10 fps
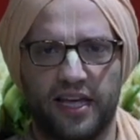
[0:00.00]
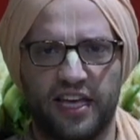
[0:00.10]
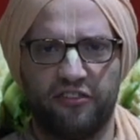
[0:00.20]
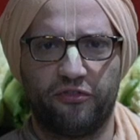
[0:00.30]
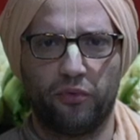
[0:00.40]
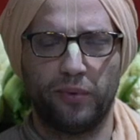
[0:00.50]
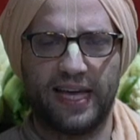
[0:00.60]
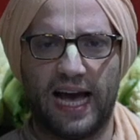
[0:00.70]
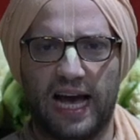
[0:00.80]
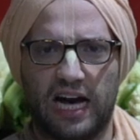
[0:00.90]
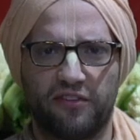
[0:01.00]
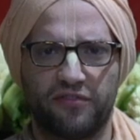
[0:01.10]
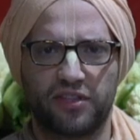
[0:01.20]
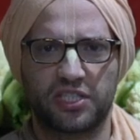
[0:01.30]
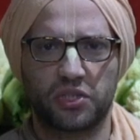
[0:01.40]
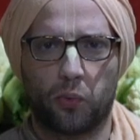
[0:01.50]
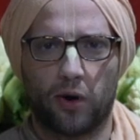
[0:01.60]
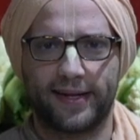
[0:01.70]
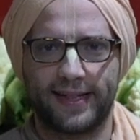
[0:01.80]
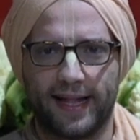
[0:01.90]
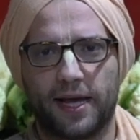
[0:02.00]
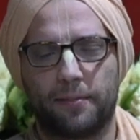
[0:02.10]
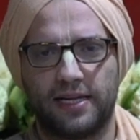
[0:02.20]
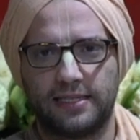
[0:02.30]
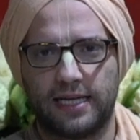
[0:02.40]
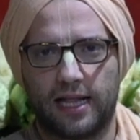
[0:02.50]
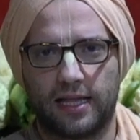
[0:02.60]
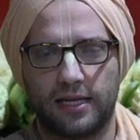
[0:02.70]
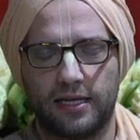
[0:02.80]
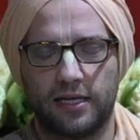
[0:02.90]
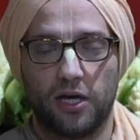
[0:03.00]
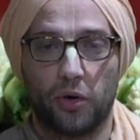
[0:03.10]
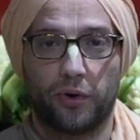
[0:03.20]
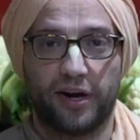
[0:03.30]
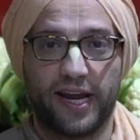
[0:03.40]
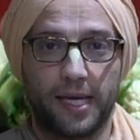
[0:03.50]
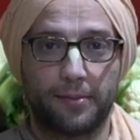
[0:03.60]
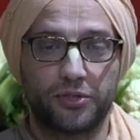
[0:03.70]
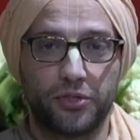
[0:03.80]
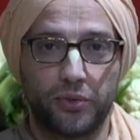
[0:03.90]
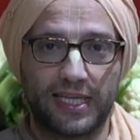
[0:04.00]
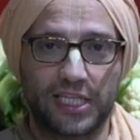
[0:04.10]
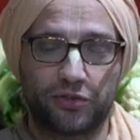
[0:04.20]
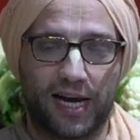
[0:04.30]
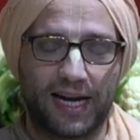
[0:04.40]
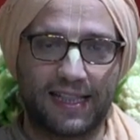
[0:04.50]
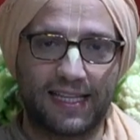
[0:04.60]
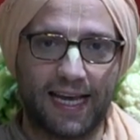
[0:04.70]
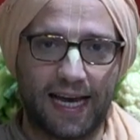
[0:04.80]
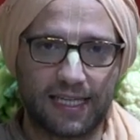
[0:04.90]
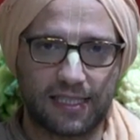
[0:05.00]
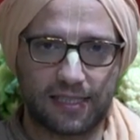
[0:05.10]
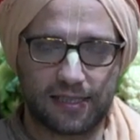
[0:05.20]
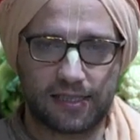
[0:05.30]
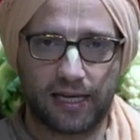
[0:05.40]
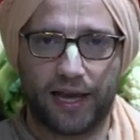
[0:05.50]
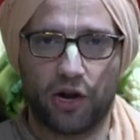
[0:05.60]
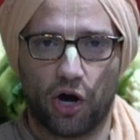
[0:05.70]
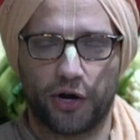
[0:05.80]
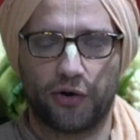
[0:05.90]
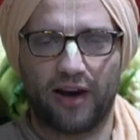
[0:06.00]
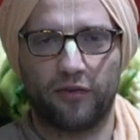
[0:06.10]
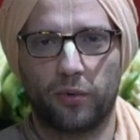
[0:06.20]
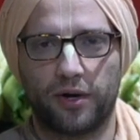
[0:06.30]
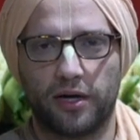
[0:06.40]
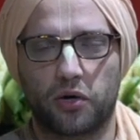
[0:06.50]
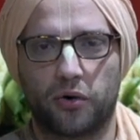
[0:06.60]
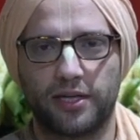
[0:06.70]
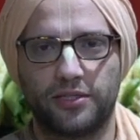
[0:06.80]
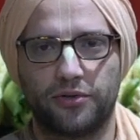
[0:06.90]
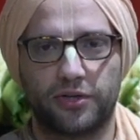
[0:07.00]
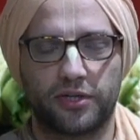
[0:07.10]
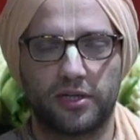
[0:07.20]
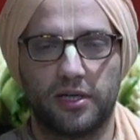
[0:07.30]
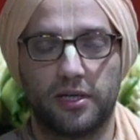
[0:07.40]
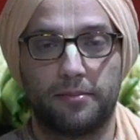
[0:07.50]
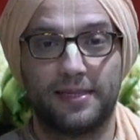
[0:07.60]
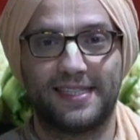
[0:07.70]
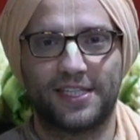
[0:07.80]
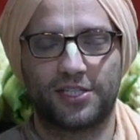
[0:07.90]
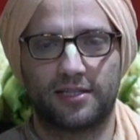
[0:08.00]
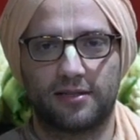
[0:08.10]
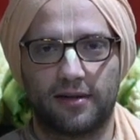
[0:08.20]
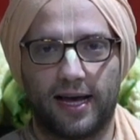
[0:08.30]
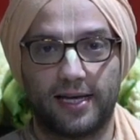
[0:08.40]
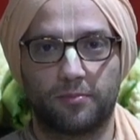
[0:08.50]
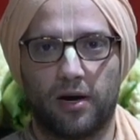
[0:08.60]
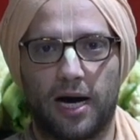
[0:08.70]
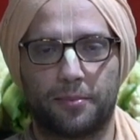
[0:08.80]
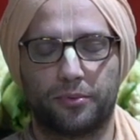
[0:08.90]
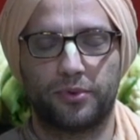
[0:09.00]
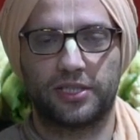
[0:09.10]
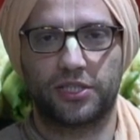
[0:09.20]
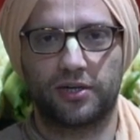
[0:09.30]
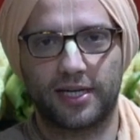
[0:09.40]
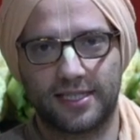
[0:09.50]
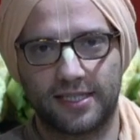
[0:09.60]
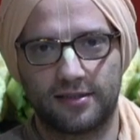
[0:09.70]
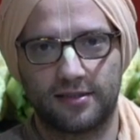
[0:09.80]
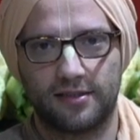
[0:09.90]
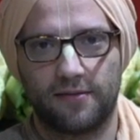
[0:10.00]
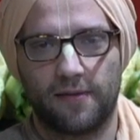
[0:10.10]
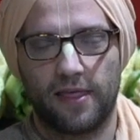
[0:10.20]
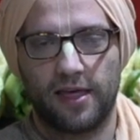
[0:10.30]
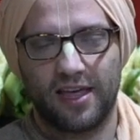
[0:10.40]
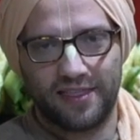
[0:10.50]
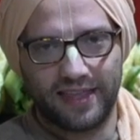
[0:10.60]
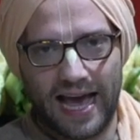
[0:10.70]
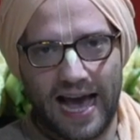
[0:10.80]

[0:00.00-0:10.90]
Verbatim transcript: If we have the swan-like mentality, we're able to extract the essence and honor everyone according to their position, as Mahaprabhu instructed. The